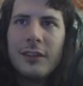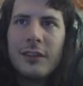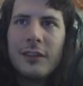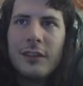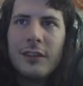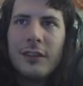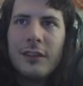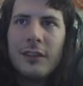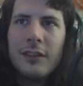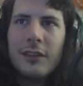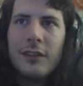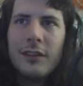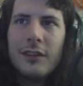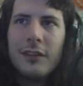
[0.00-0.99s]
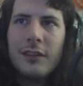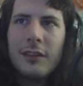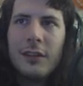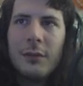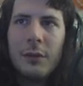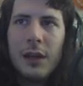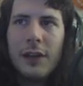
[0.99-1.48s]

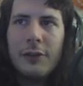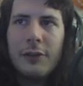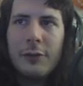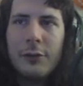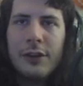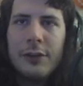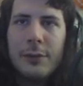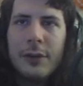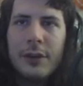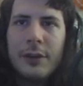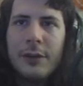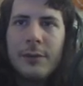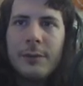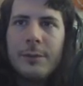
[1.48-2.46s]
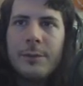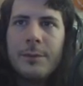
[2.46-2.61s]
I'm glad you respawned.